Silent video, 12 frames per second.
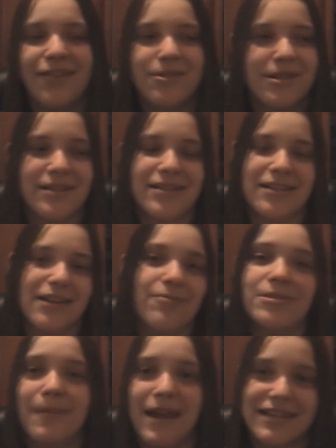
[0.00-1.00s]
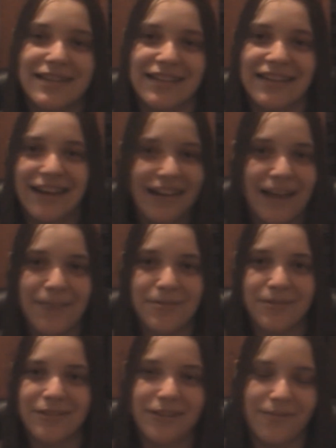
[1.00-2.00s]
It was amazing. And I
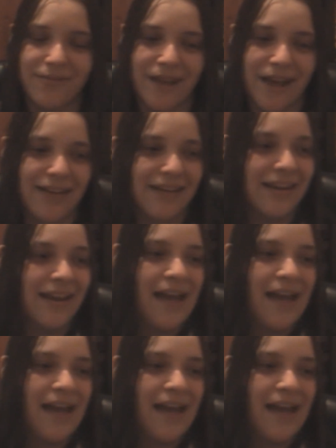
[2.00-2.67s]
absolutely loved that.